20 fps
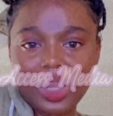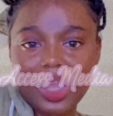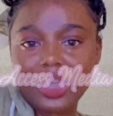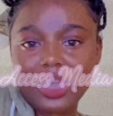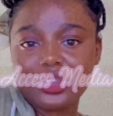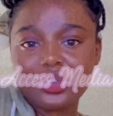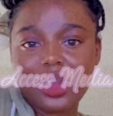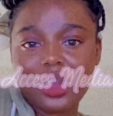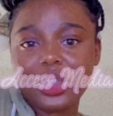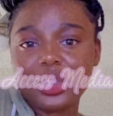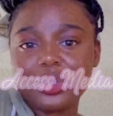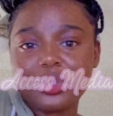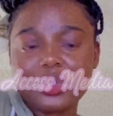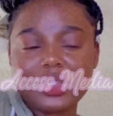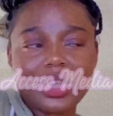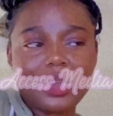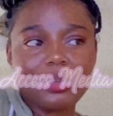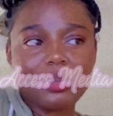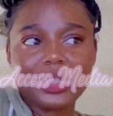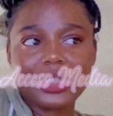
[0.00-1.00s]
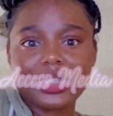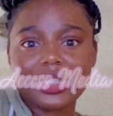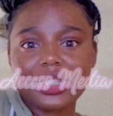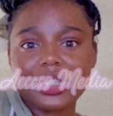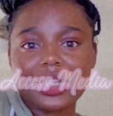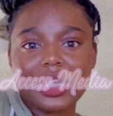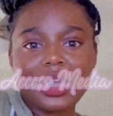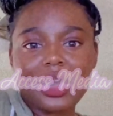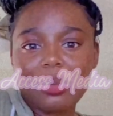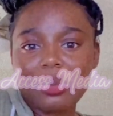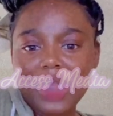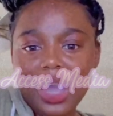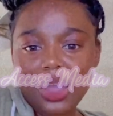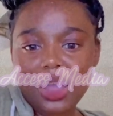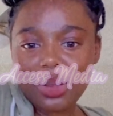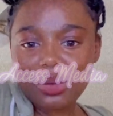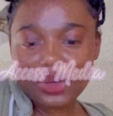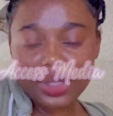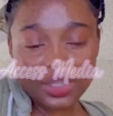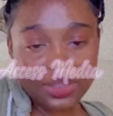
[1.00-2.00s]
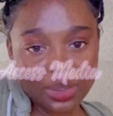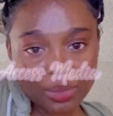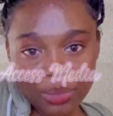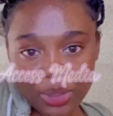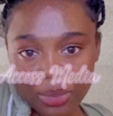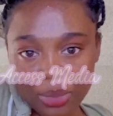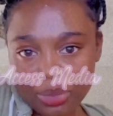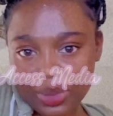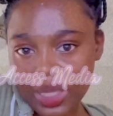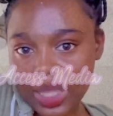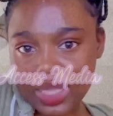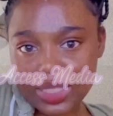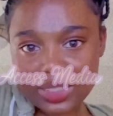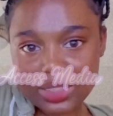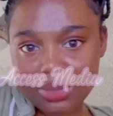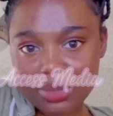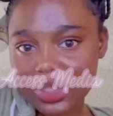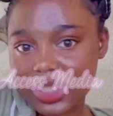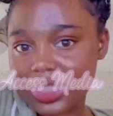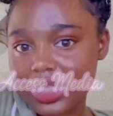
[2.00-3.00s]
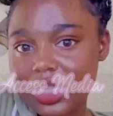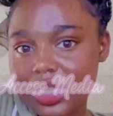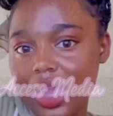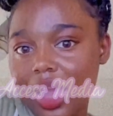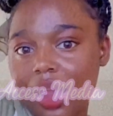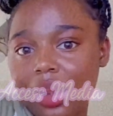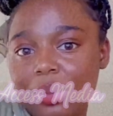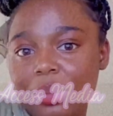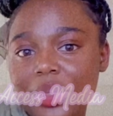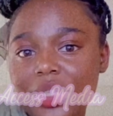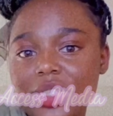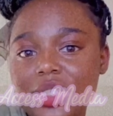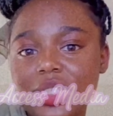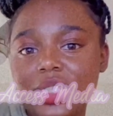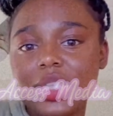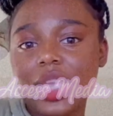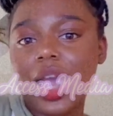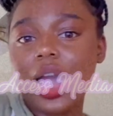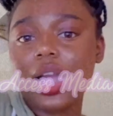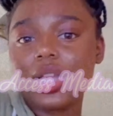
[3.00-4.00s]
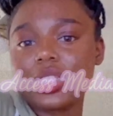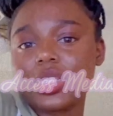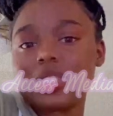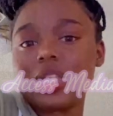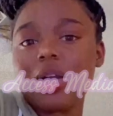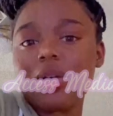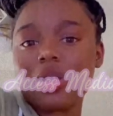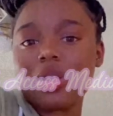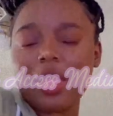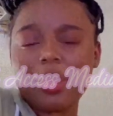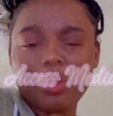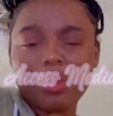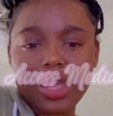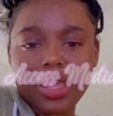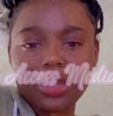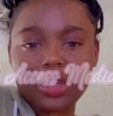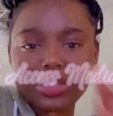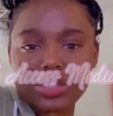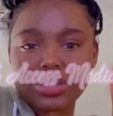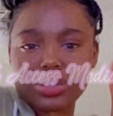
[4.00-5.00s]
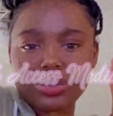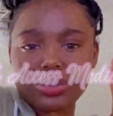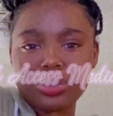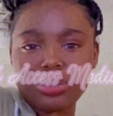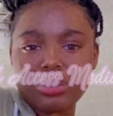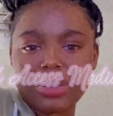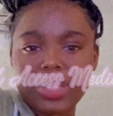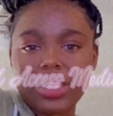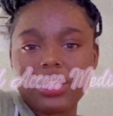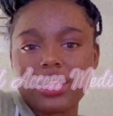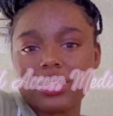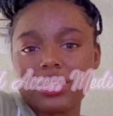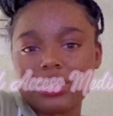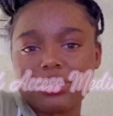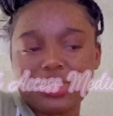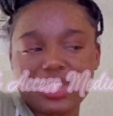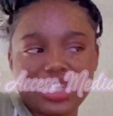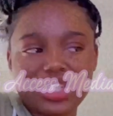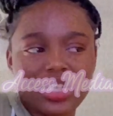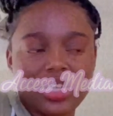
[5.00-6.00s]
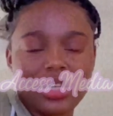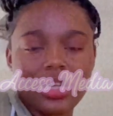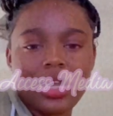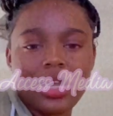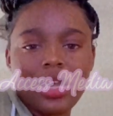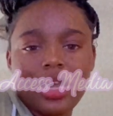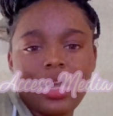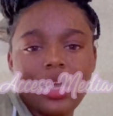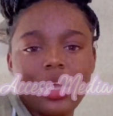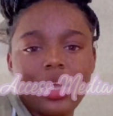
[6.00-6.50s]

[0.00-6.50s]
They draw use that picture. Damn, y'all don't DM people and ask them to send y'all a picture. Y'all just go to their page and zoom in on some shit.